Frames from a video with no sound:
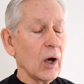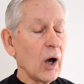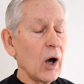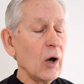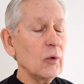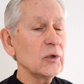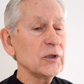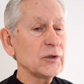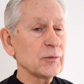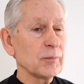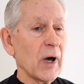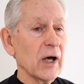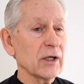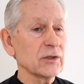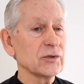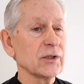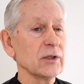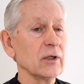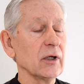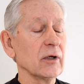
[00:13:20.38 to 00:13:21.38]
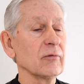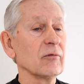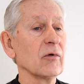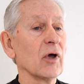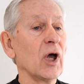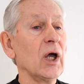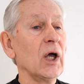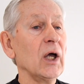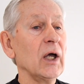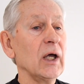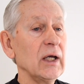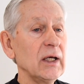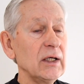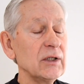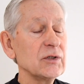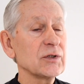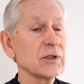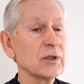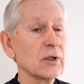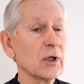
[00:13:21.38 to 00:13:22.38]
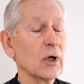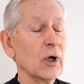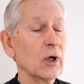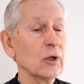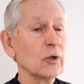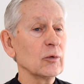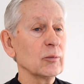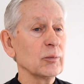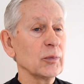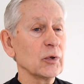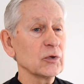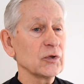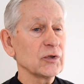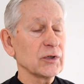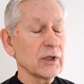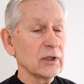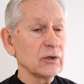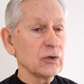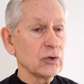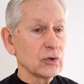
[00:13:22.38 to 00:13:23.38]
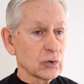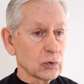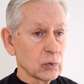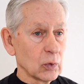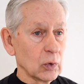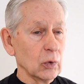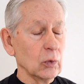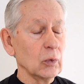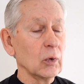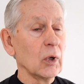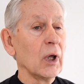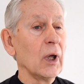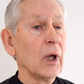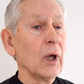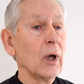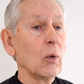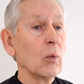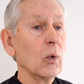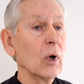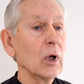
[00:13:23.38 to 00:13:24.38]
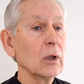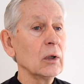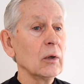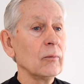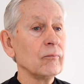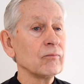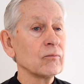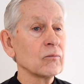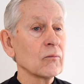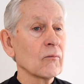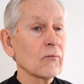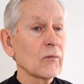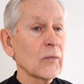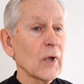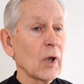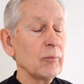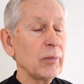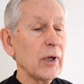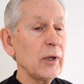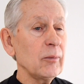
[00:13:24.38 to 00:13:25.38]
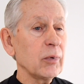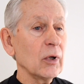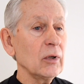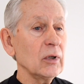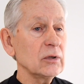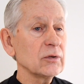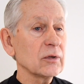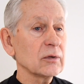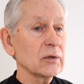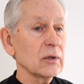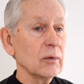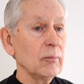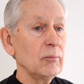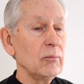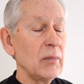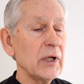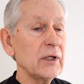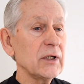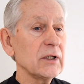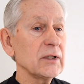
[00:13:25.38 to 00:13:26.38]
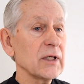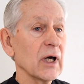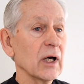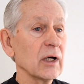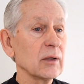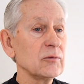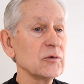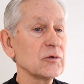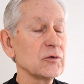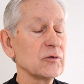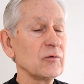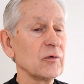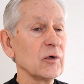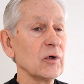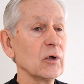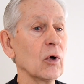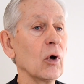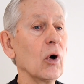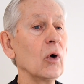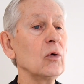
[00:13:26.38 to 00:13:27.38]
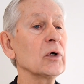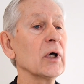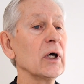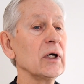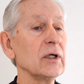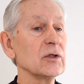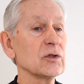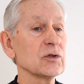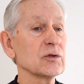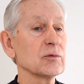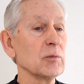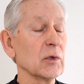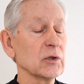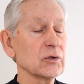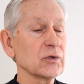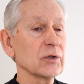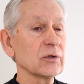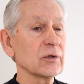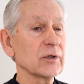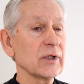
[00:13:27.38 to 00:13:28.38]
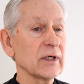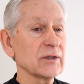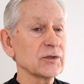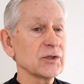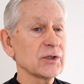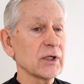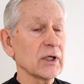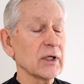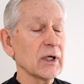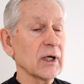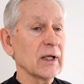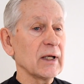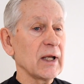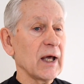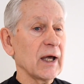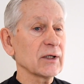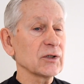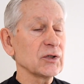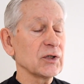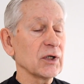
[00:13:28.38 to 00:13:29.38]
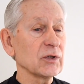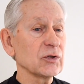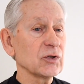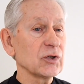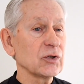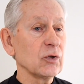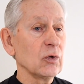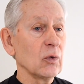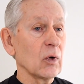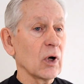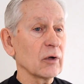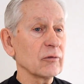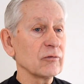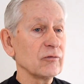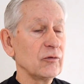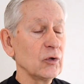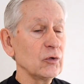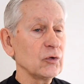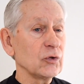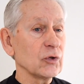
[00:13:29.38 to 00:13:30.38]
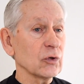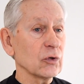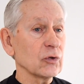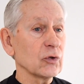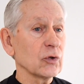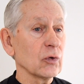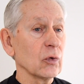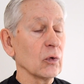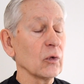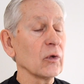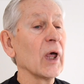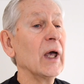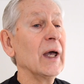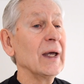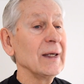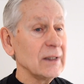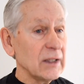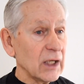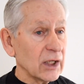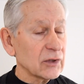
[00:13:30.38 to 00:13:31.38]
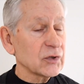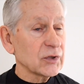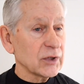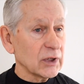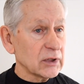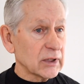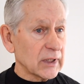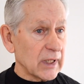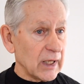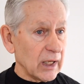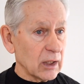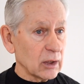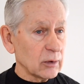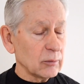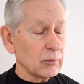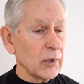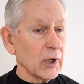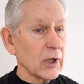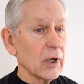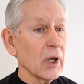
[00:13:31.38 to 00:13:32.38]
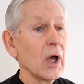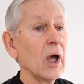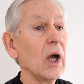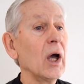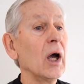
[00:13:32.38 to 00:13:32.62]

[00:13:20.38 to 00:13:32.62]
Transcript: Always positive. Is it 100% true? Well, people many times feel, okay, is muscle testing an access to our future truth? Yes, it can be.